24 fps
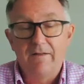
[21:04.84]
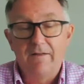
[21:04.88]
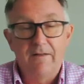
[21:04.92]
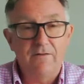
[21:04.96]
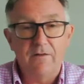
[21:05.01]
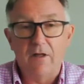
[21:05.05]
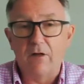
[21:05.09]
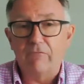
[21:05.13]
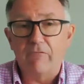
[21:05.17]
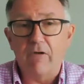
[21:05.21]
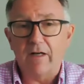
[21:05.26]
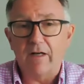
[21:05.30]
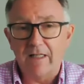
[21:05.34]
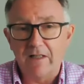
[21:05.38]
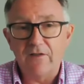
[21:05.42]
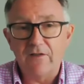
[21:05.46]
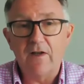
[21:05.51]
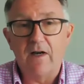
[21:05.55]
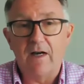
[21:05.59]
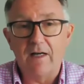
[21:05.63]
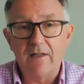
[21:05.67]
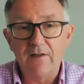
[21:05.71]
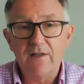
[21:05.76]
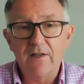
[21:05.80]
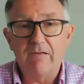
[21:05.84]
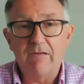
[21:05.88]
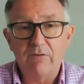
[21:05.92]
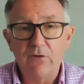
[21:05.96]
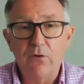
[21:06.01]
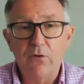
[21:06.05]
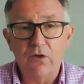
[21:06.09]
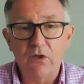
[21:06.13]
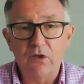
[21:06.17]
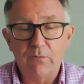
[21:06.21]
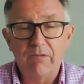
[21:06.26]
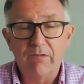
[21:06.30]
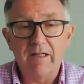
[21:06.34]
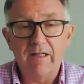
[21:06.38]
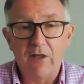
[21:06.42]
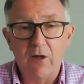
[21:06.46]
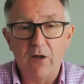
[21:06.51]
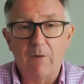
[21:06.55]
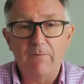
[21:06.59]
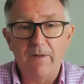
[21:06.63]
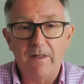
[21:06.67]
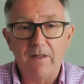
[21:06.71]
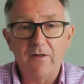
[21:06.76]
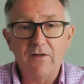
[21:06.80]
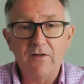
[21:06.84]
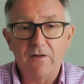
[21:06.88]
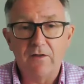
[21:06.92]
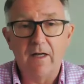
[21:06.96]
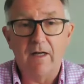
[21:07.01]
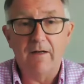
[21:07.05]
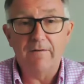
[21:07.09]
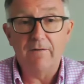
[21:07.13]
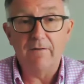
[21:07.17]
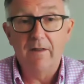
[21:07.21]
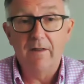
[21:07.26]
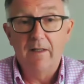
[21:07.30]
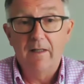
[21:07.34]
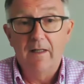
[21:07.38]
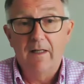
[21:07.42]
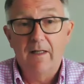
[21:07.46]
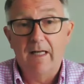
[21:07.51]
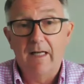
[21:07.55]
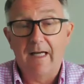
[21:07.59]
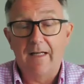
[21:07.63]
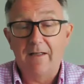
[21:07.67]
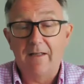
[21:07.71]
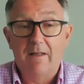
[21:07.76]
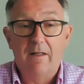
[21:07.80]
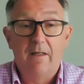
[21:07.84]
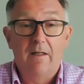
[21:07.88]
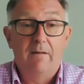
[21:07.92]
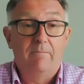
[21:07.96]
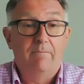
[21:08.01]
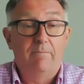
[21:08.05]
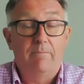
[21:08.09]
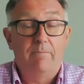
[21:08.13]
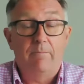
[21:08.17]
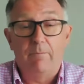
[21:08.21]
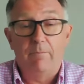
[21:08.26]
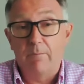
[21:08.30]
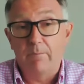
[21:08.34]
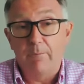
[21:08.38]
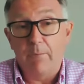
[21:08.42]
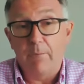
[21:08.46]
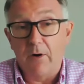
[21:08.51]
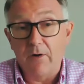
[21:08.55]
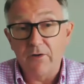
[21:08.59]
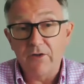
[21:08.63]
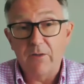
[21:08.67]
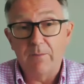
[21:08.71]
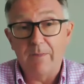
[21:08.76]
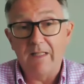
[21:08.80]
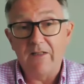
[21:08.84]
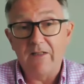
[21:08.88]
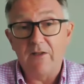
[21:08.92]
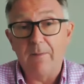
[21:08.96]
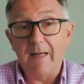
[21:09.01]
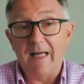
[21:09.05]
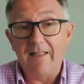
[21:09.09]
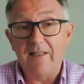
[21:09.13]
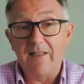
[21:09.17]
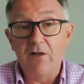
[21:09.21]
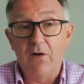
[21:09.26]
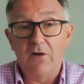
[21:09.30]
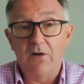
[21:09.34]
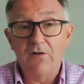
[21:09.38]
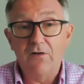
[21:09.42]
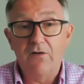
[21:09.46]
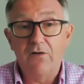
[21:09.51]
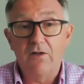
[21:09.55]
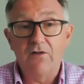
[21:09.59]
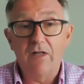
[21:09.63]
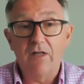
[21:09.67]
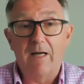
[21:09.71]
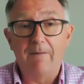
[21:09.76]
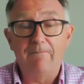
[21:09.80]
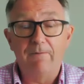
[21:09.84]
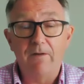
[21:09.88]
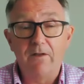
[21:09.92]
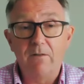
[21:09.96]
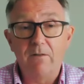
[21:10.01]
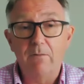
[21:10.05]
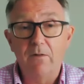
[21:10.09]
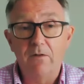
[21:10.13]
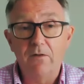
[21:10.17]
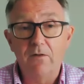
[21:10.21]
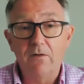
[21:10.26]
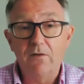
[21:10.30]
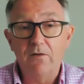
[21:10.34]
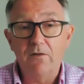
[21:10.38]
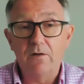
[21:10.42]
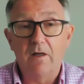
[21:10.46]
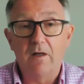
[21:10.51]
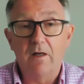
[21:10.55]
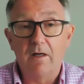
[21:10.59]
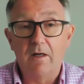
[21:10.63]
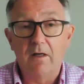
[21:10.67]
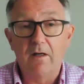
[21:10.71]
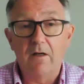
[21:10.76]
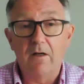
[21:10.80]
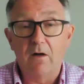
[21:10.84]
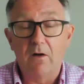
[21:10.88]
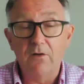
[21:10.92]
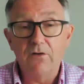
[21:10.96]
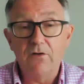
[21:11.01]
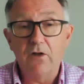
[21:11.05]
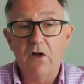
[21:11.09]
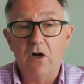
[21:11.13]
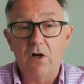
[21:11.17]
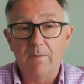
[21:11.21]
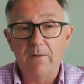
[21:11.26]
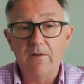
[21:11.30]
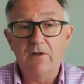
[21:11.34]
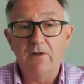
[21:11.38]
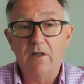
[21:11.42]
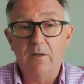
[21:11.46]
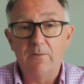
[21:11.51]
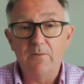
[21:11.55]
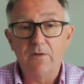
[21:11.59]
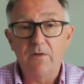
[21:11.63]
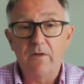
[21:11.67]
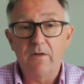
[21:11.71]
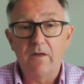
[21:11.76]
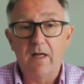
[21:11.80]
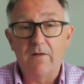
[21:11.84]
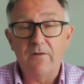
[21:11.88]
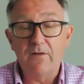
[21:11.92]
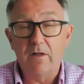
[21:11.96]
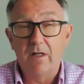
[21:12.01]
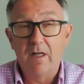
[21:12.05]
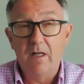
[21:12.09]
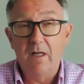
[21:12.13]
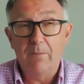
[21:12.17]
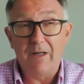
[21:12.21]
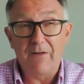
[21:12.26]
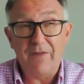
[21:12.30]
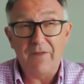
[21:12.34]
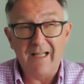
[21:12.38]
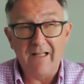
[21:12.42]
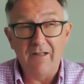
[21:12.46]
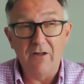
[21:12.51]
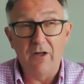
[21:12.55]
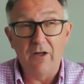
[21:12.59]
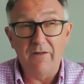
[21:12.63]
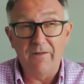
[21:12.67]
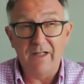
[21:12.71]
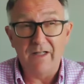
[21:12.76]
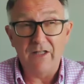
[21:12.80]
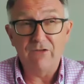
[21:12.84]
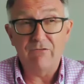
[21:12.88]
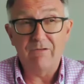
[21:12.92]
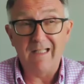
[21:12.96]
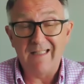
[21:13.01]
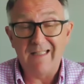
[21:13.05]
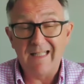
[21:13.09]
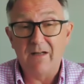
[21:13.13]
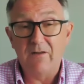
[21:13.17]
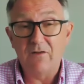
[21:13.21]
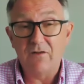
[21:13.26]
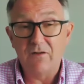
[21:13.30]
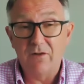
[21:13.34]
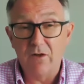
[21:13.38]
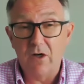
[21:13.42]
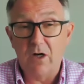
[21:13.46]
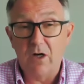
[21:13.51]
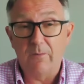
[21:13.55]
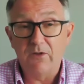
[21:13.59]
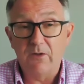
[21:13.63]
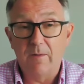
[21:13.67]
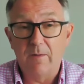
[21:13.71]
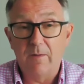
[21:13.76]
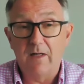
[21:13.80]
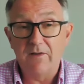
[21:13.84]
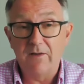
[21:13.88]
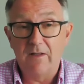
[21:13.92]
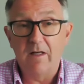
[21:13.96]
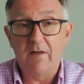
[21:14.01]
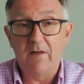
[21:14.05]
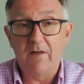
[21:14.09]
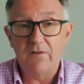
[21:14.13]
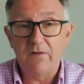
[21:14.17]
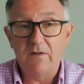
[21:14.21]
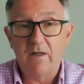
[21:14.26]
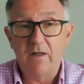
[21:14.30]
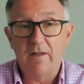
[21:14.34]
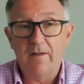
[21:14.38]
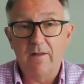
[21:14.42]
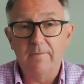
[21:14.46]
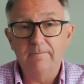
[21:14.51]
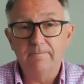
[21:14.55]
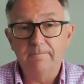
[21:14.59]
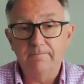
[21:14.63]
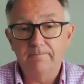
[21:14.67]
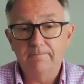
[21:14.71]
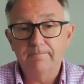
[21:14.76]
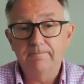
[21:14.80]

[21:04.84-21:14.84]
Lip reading: there's no rocket science here at all. It's pretty obvious stuff. And possibly some antioxidant type vitamins on top in terms of the life. But I think a lot of it is really down to optimizing lifestyle.